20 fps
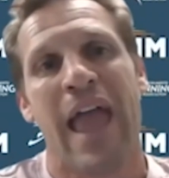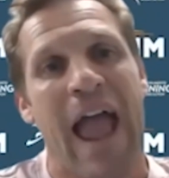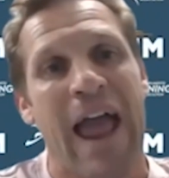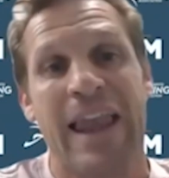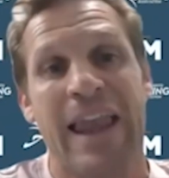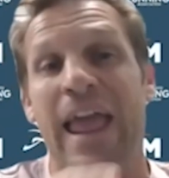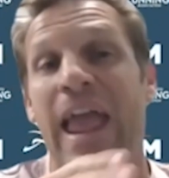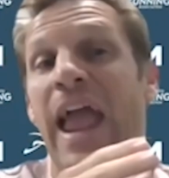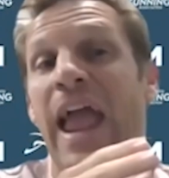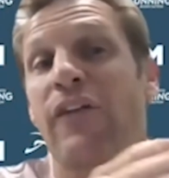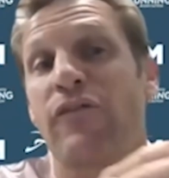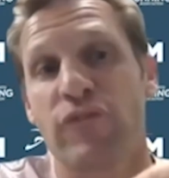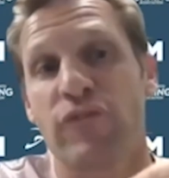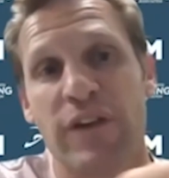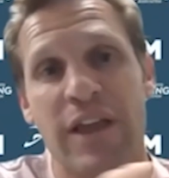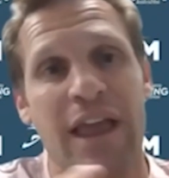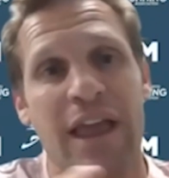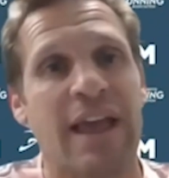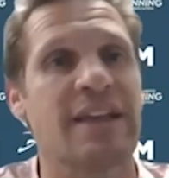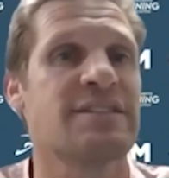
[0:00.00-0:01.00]
At
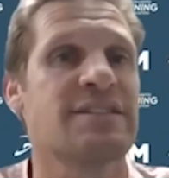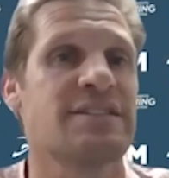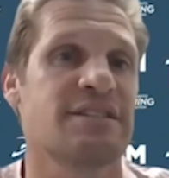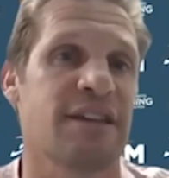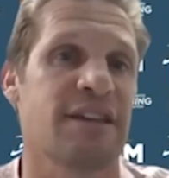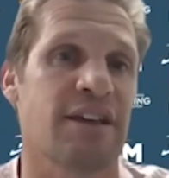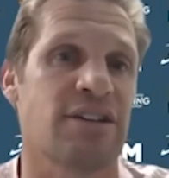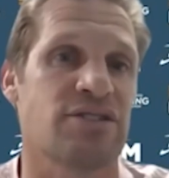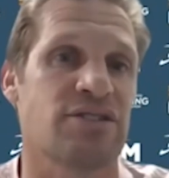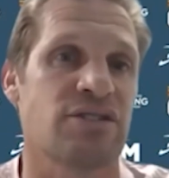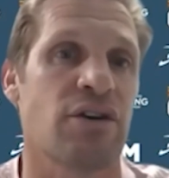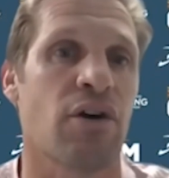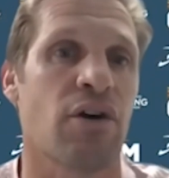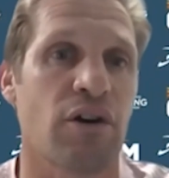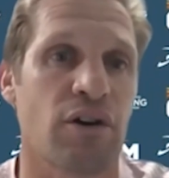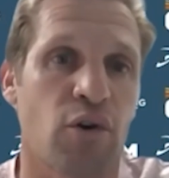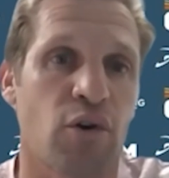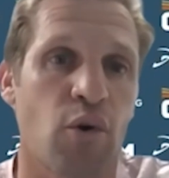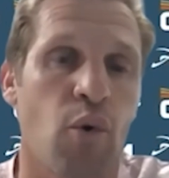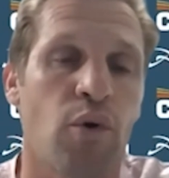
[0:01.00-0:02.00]
every aid station
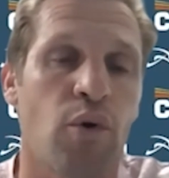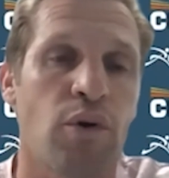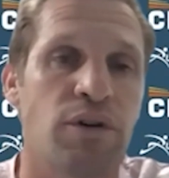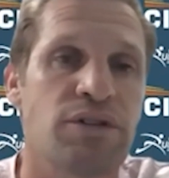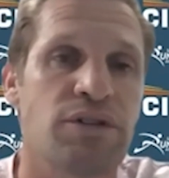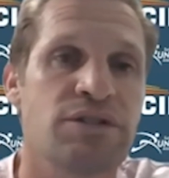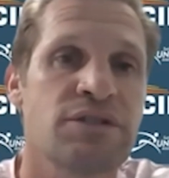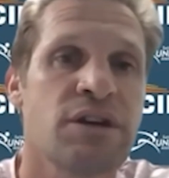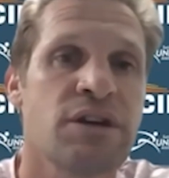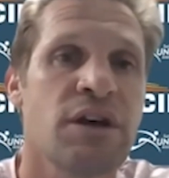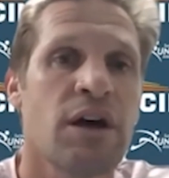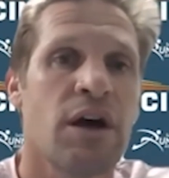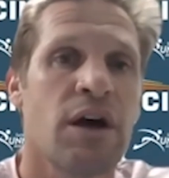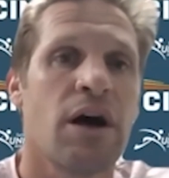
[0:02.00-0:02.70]
on course,